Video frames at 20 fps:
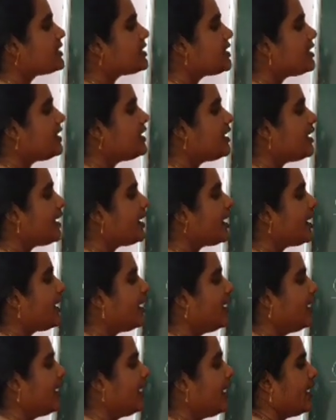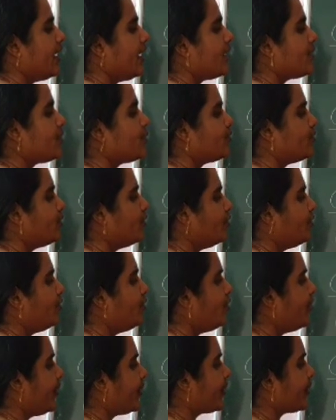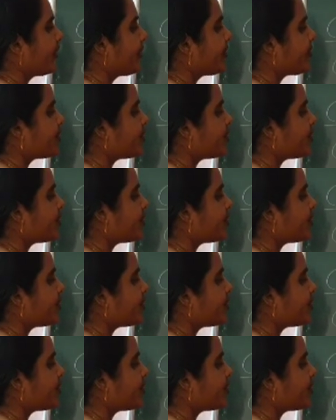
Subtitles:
CaSO4.